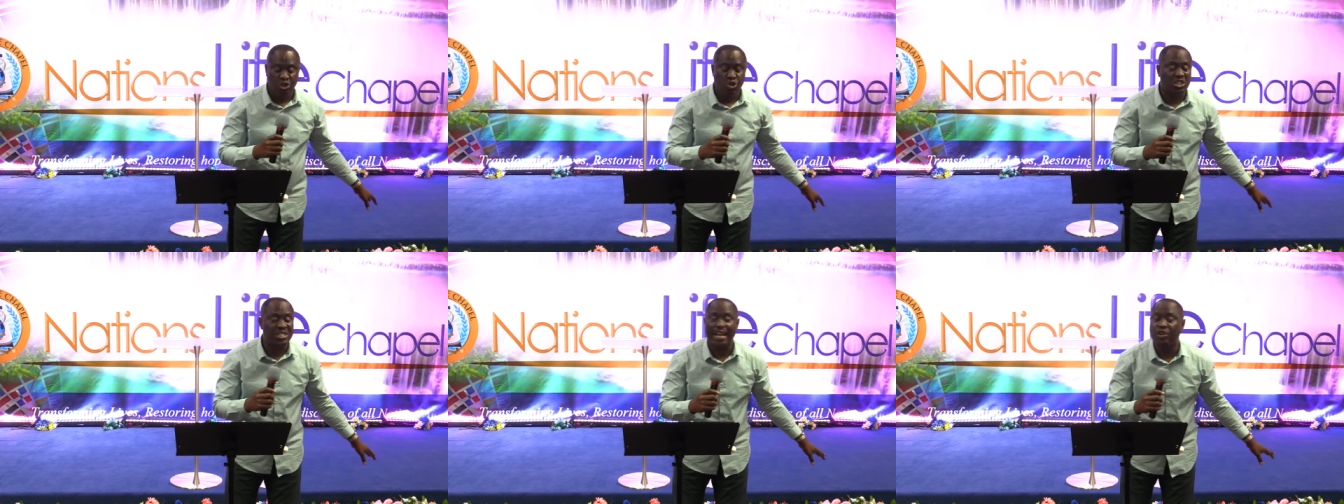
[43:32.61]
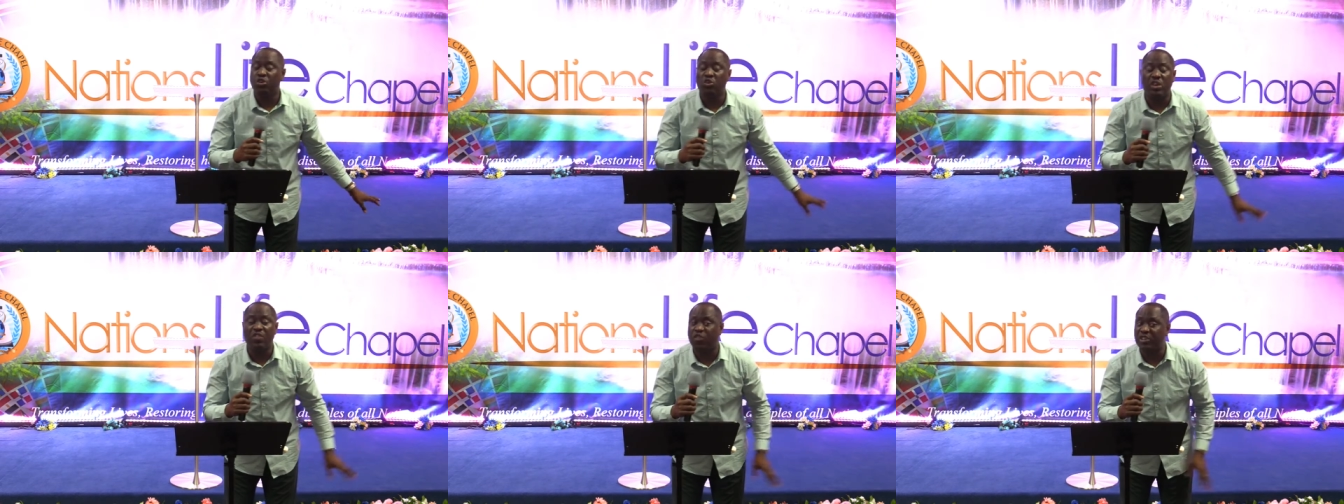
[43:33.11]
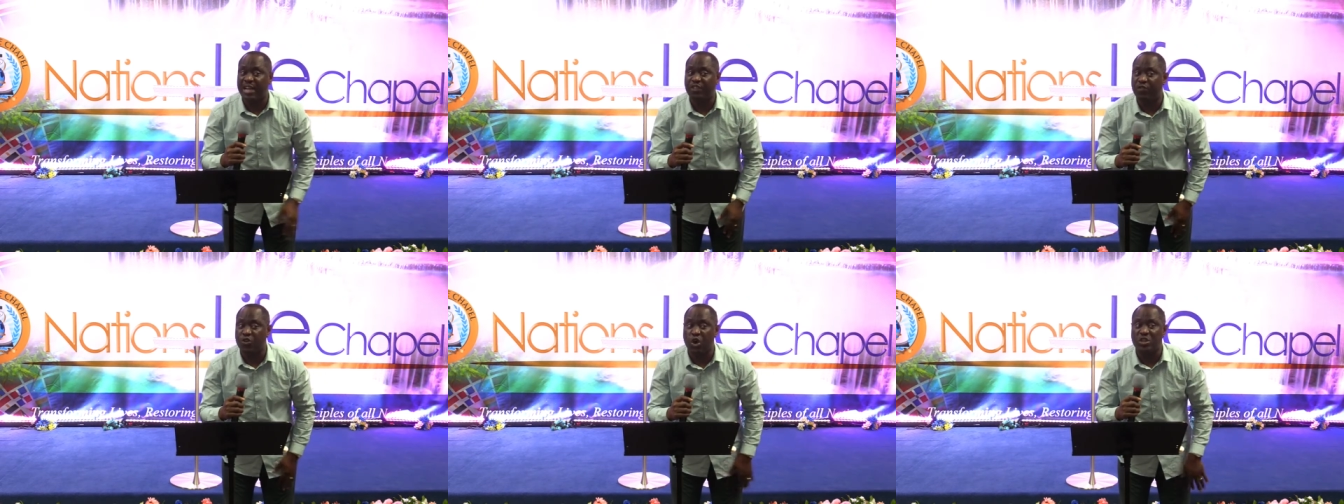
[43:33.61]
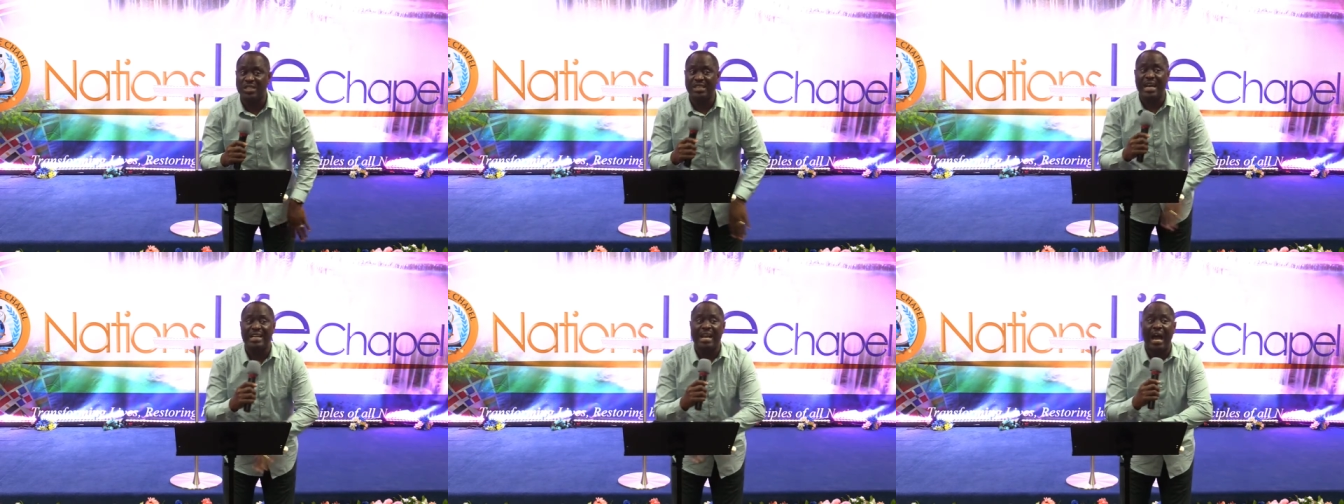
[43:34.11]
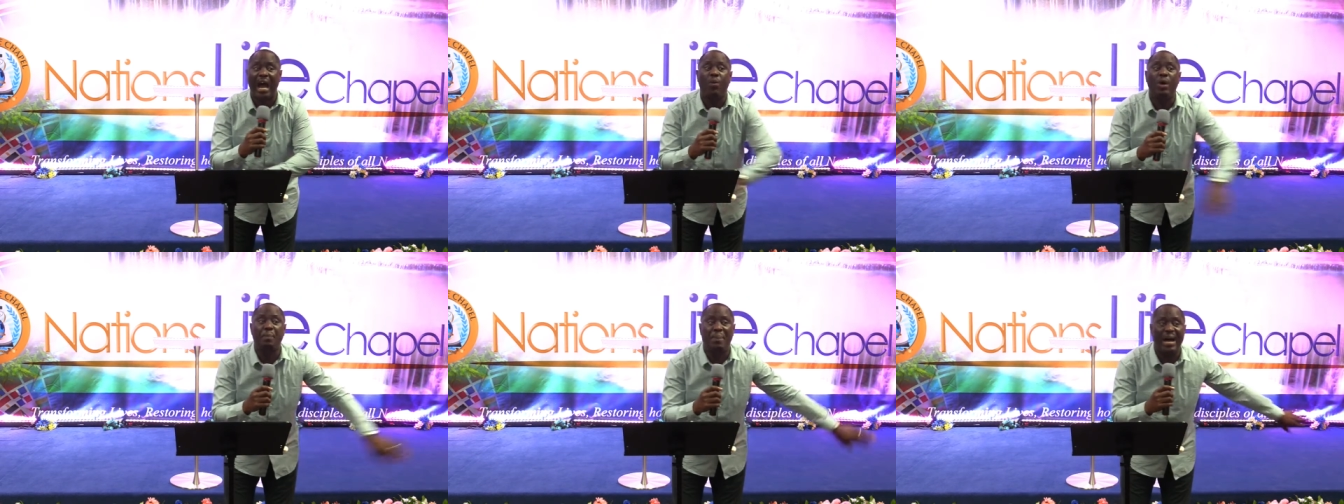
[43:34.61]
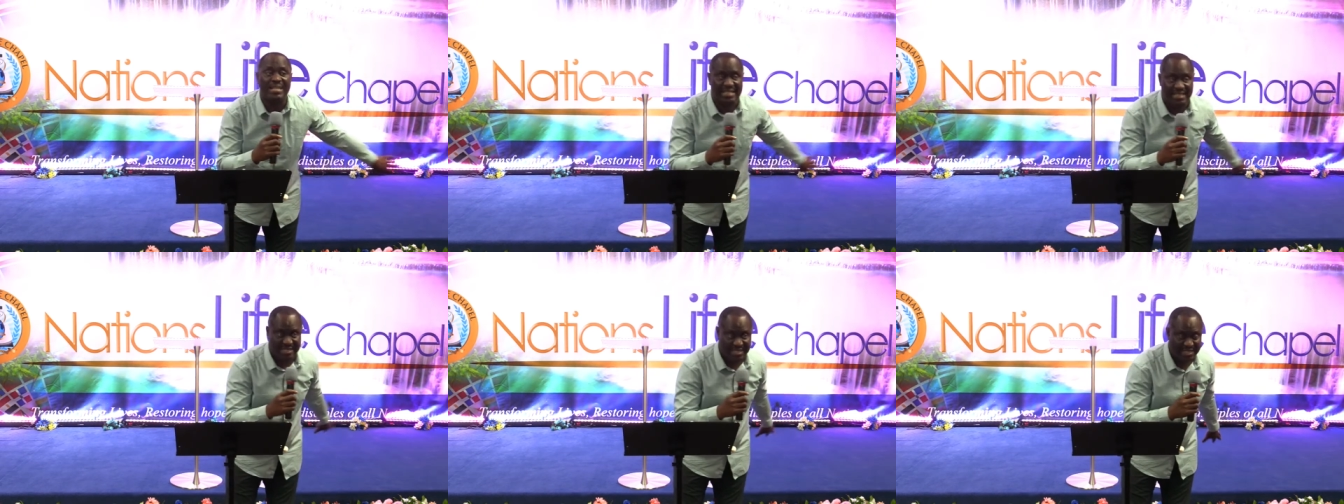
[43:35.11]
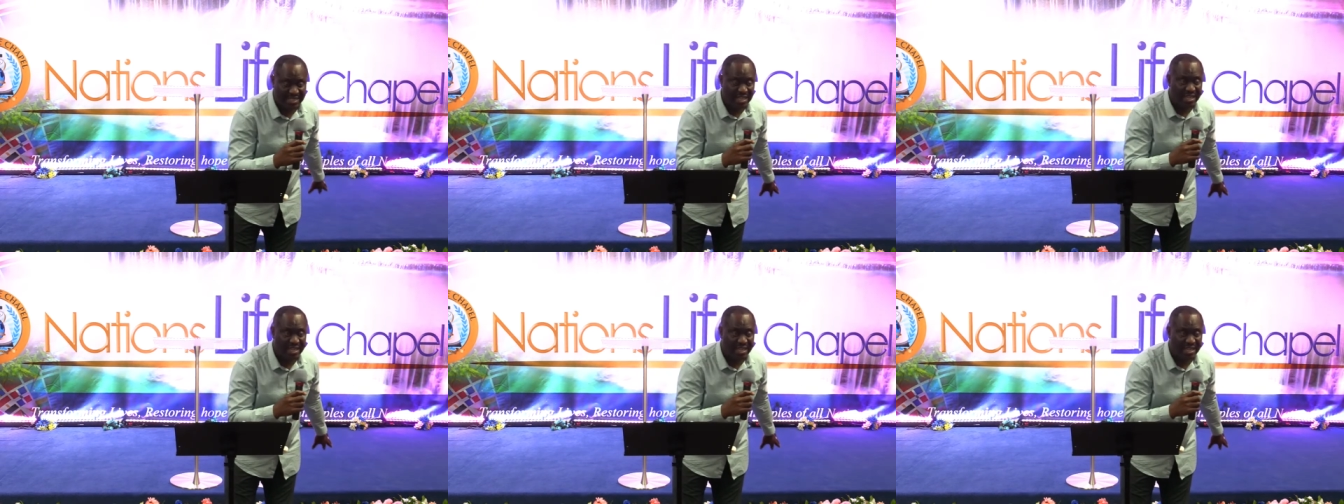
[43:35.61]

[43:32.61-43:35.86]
you start looking for that phone until that the hour passes.